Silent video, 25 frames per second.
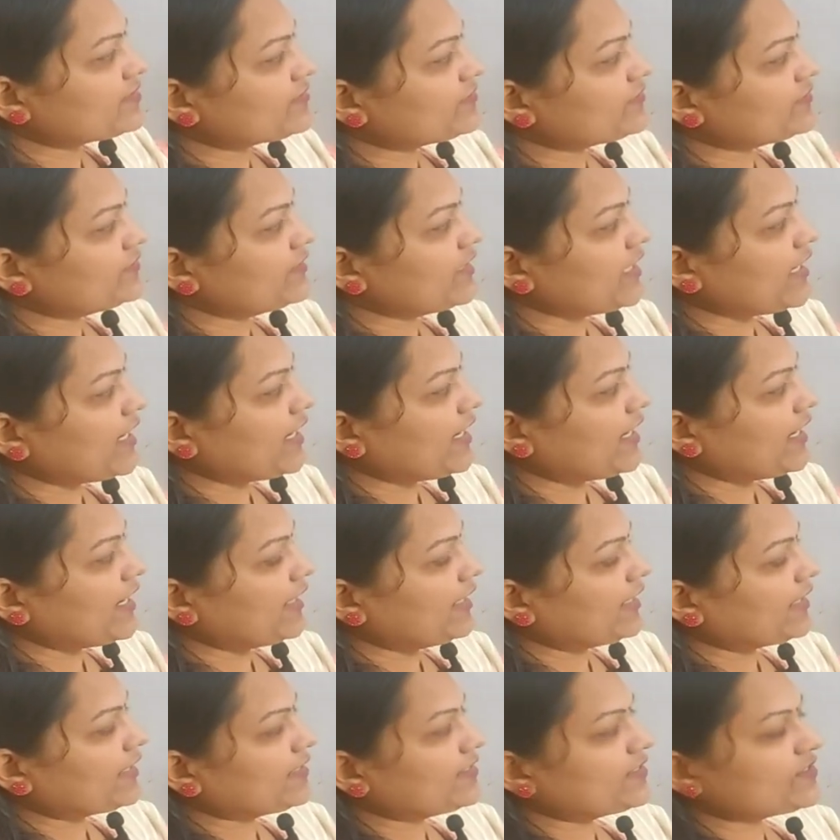this one and
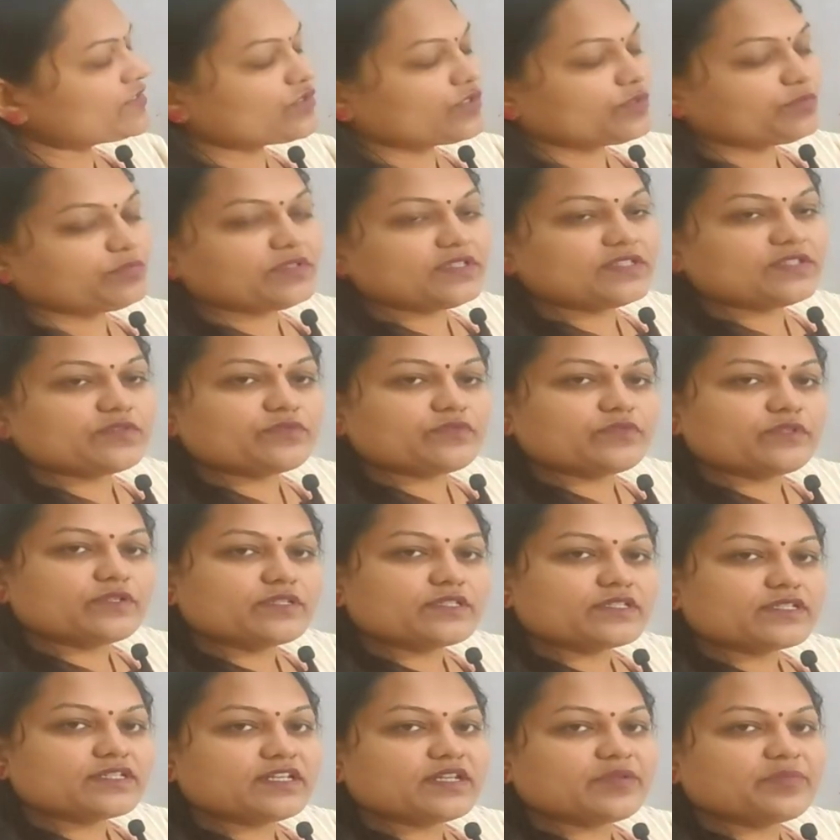address of this
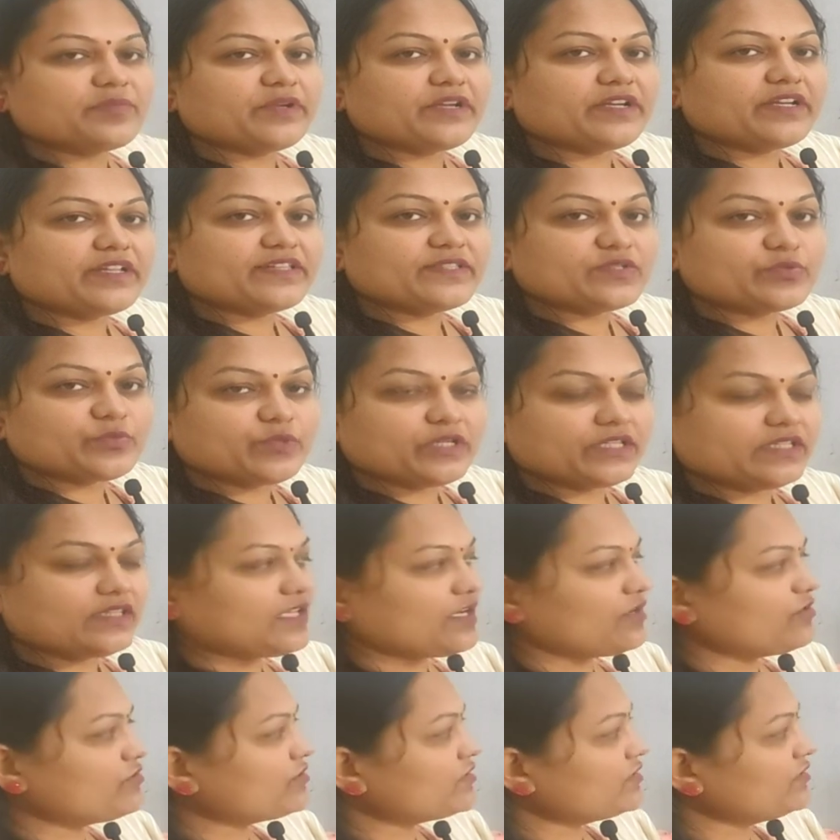first element is
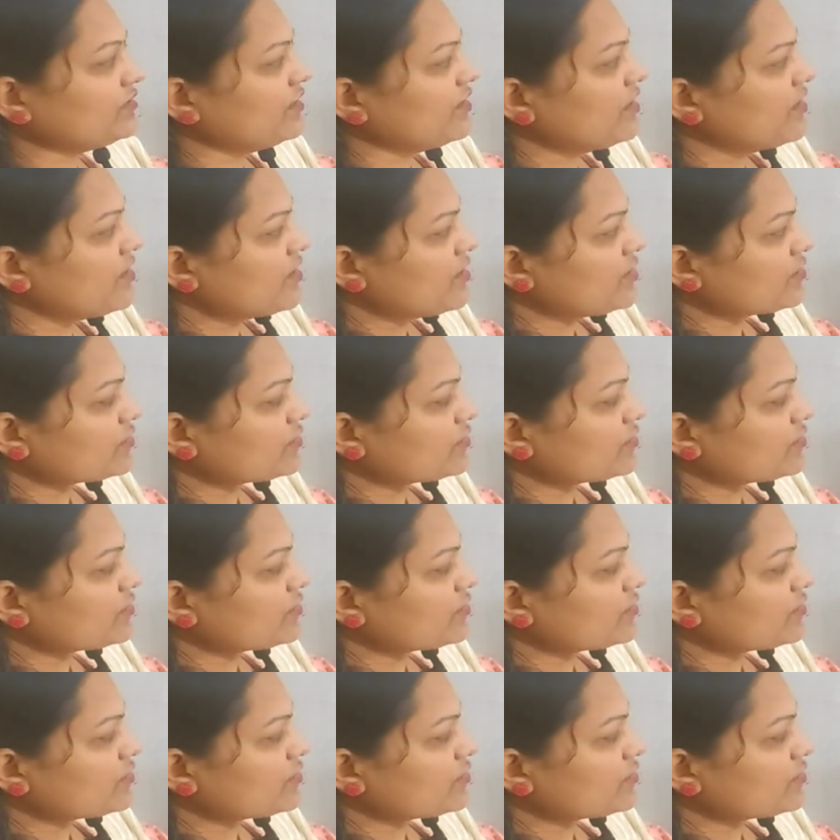1000.